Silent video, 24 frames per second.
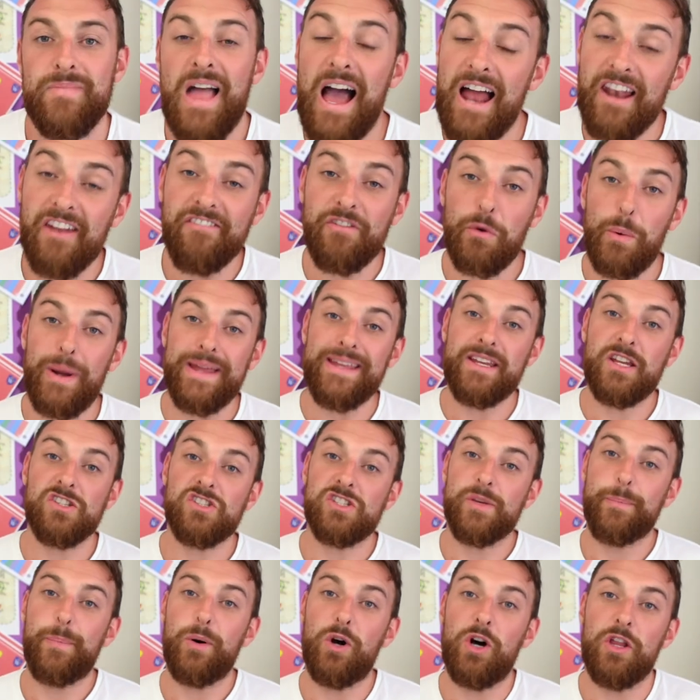Another way you can
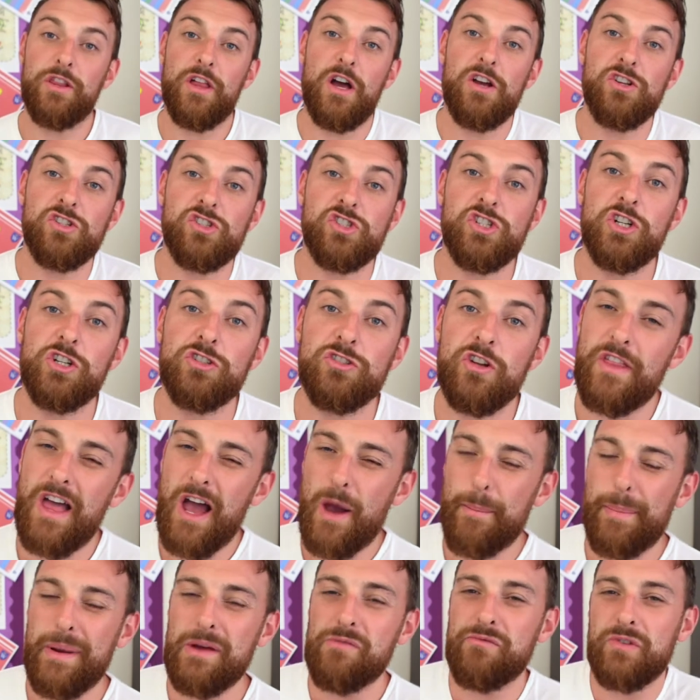support those children that
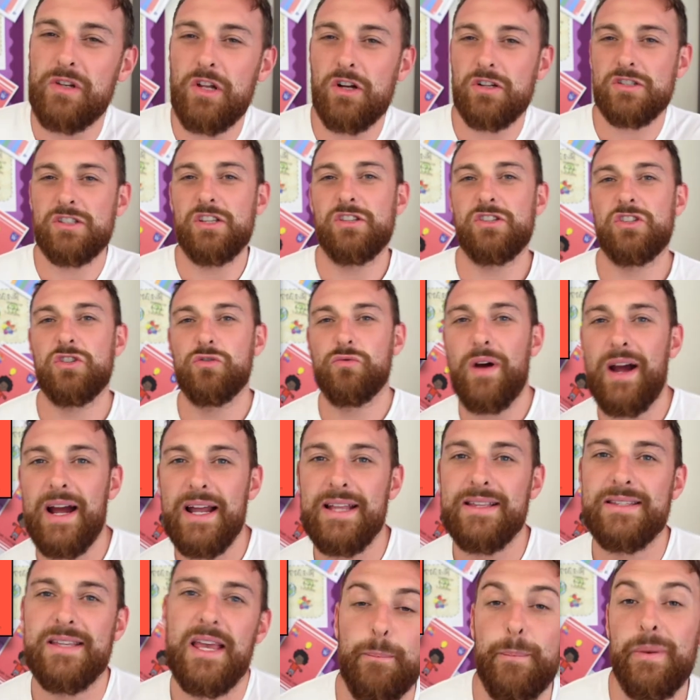are a bit reluctant to
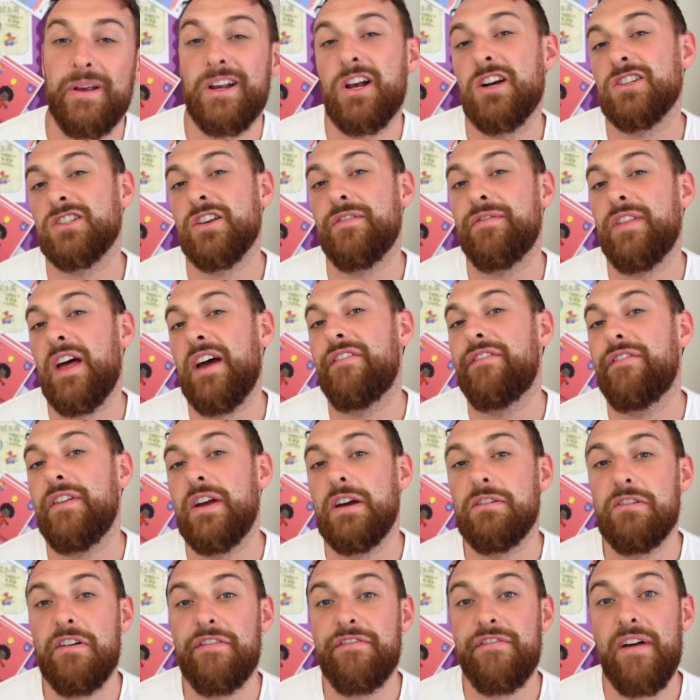write because of their
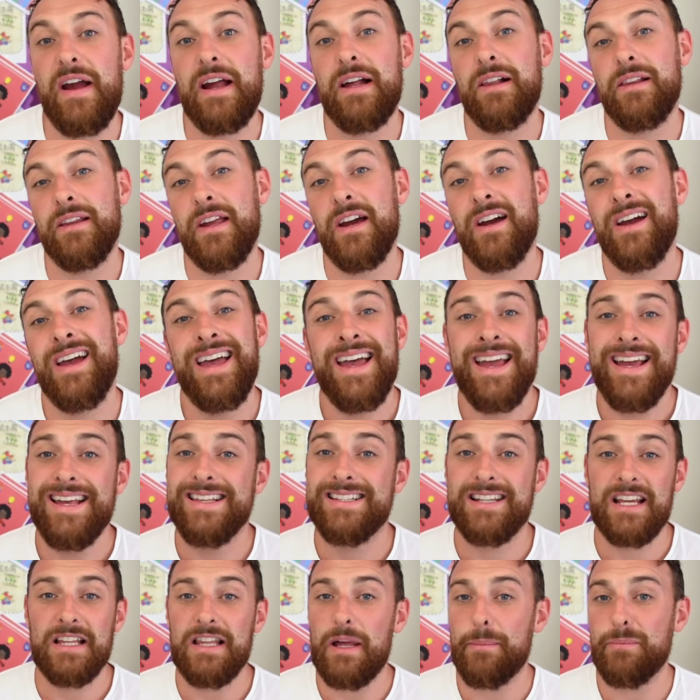fear of failure
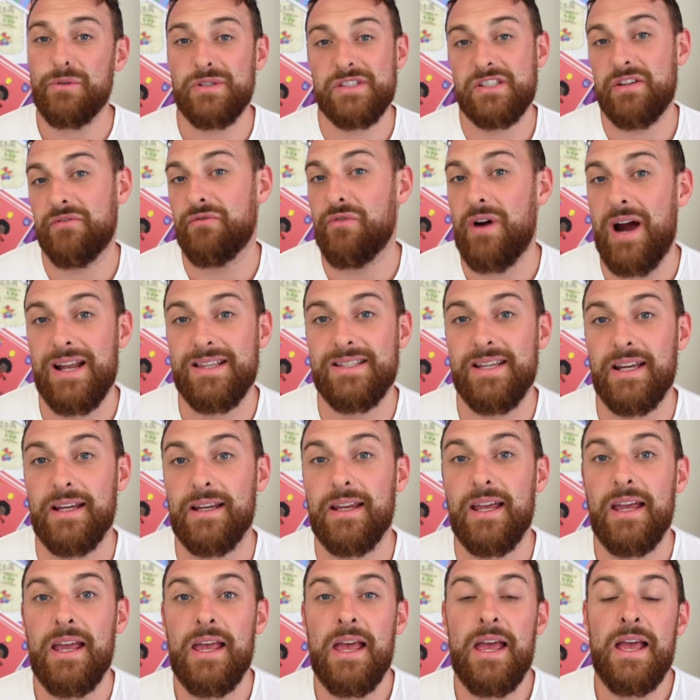is collaborative
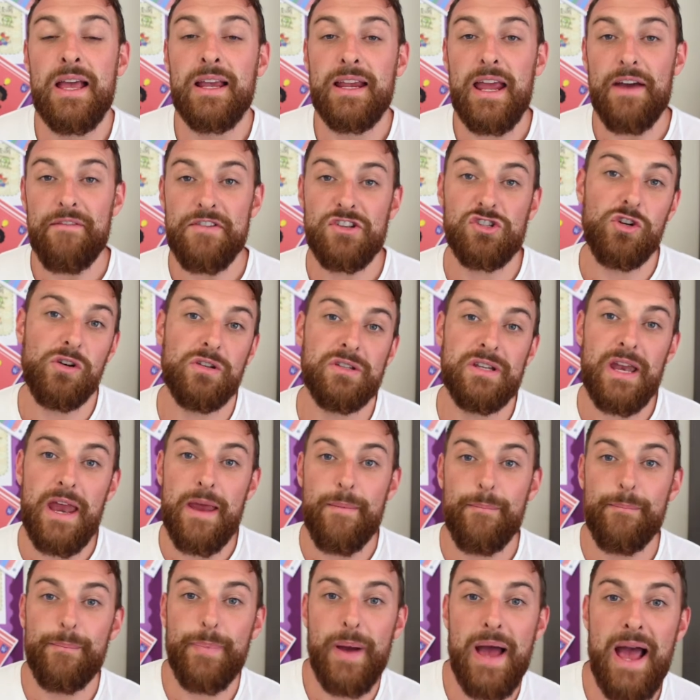writing. Get the children
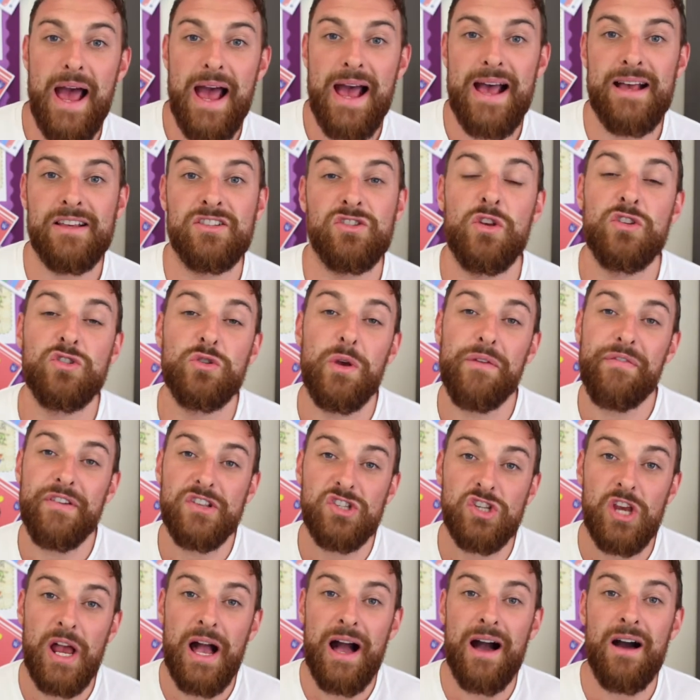in pairs. So if a
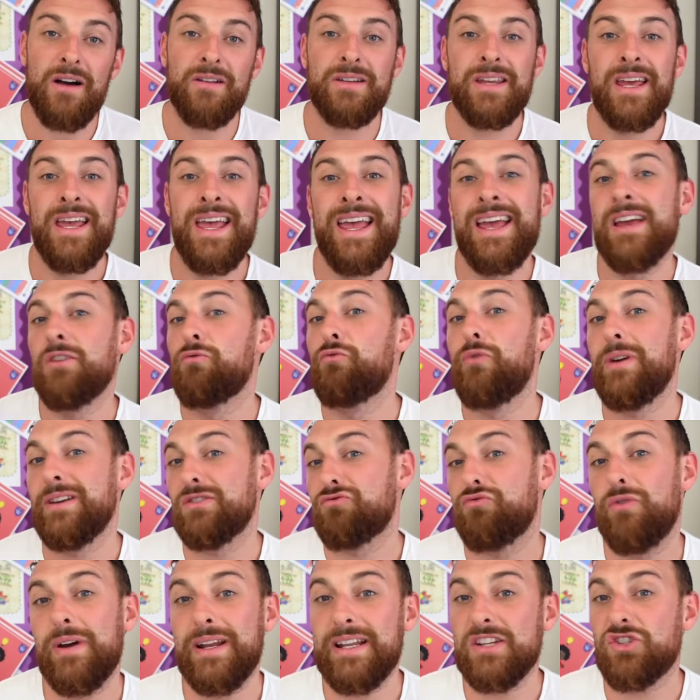child
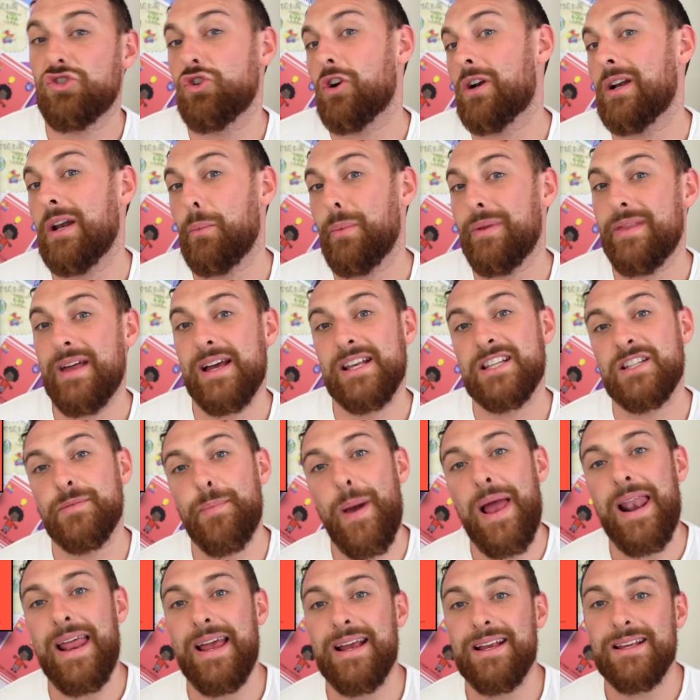is really struggling with their
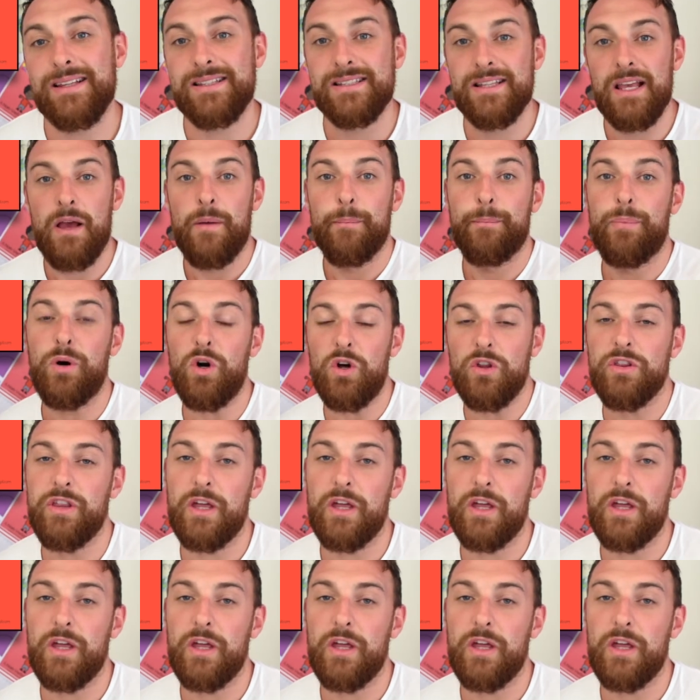spellings, put